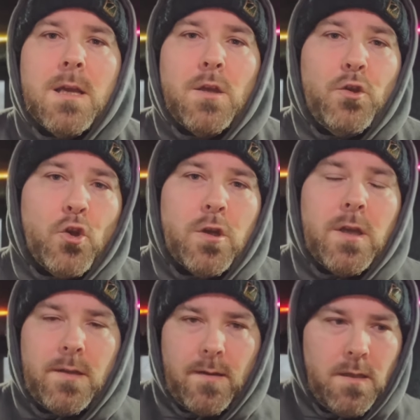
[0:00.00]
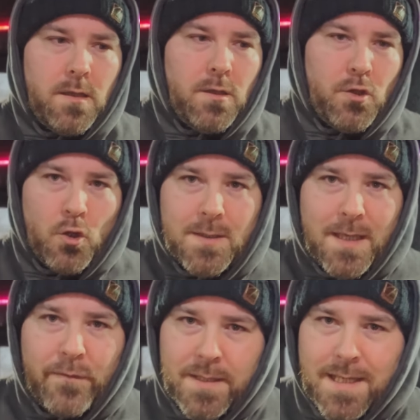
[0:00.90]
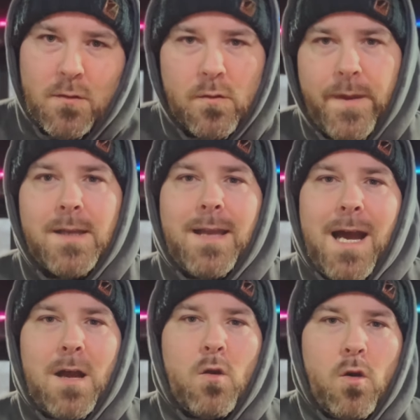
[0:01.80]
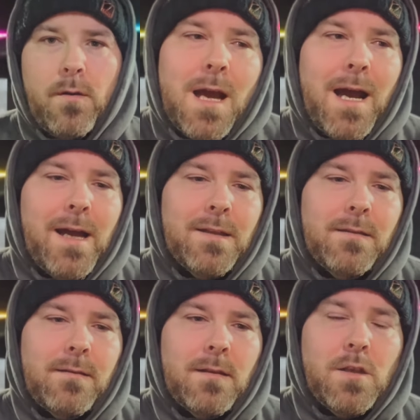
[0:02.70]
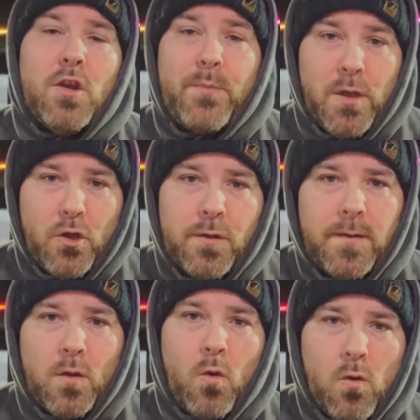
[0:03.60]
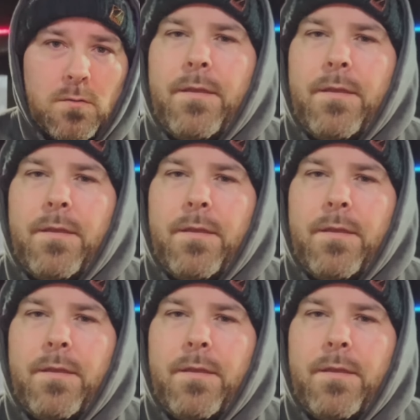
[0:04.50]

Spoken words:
you could use every single thing that I got and you'd be good to go.